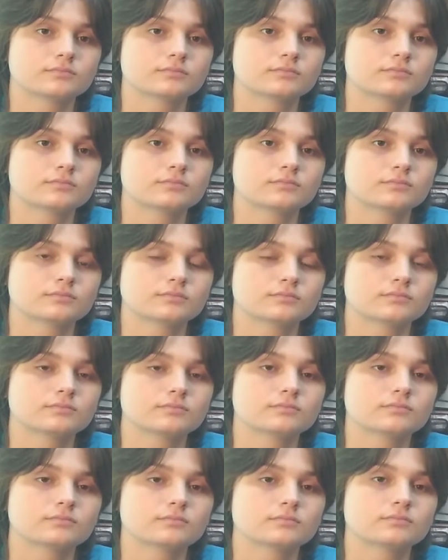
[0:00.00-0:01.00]

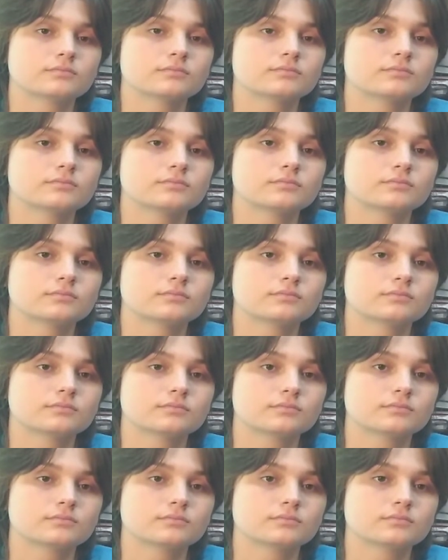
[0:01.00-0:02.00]

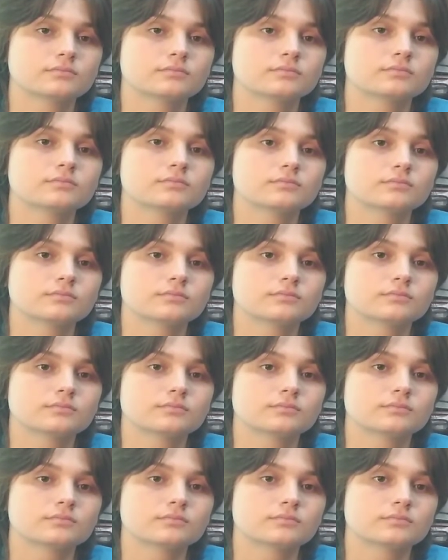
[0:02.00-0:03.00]

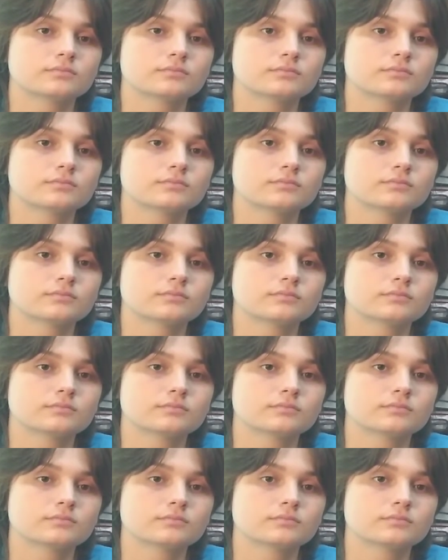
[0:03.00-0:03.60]
[no speech]